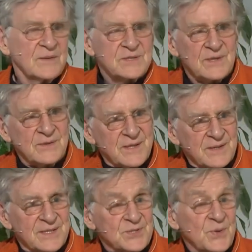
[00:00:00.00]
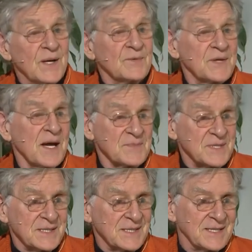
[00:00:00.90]
So there are these 12 times
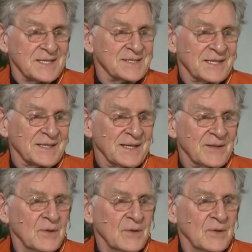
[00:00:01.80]
he did things like that.